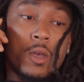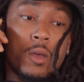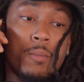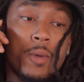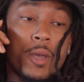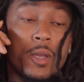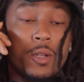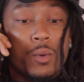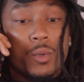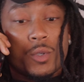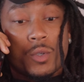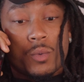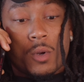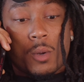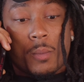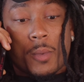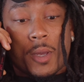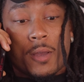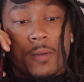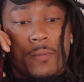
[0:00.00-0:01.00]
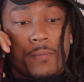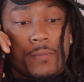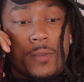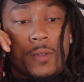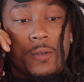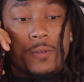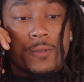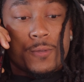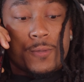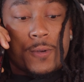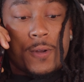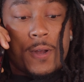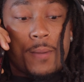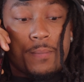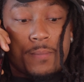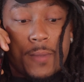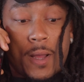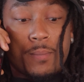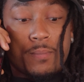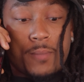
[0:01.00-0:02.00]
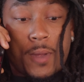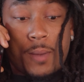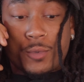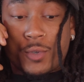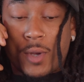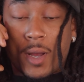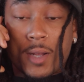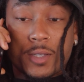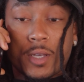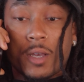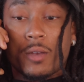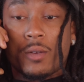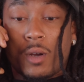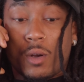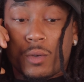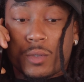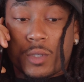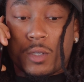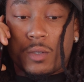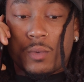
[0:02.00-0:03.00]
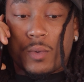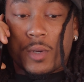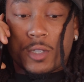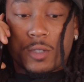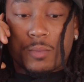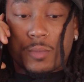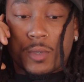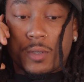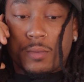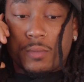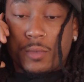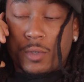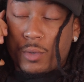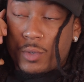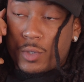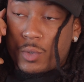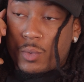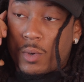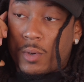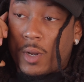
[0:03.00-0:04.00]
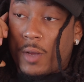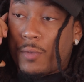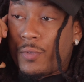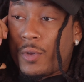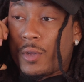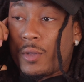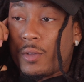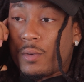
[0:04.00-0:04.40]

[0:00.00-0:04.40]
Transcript: Man, do what you want, man. Do what you want. I'm, I'm I'm trying to tell you the whole situation, but do what you want. I feel you.